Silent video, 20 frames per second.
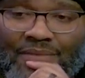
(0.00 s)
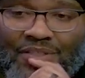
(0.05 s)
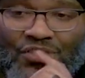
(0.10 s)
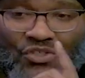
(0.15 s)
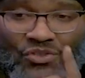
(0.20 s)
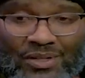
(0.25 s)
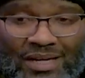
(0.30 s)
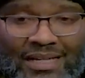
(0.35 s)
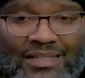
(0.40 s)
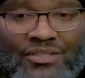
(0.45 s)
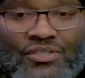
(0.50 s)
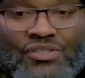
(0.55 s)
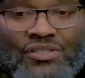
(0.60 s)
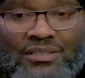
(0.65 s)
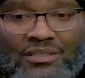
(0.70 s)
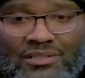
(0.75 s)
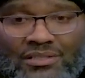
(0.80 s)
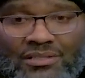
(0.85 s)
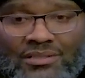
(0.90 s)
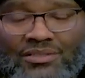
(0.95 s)
the
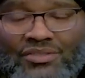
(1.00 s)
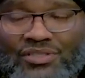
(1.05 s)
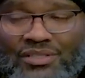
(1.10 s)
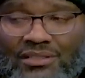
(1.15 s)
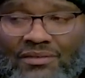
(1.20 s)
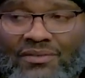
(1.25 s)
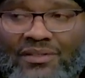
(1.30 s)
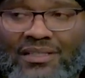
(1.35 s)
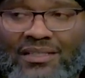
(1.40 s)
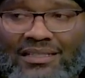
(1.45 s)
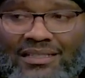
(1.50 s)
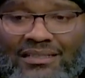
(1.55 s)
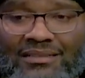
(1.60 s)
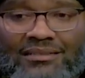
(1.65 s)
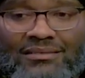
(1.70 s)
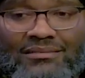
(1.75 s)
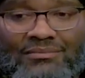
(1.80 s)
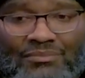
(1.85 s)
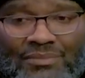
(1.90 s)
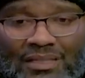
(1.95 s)
strategy to achieving
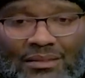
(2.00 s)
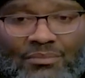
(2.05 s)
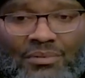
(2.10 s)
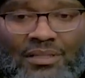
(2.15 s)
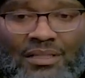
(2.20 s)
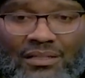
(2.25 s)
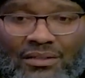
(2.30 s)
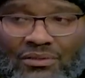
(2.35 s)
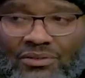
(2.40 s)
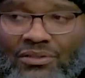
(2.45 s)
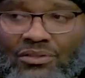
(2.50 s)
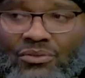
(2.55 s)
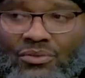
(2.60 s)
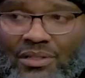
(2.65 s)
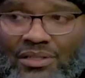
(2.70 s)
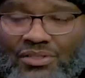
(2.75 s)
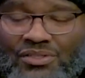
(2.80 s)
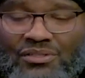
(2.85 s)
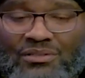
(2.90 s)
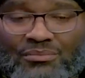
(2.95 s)
it may be held in
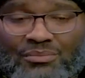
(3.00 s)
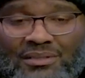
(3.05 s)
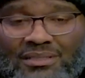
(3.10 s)
question,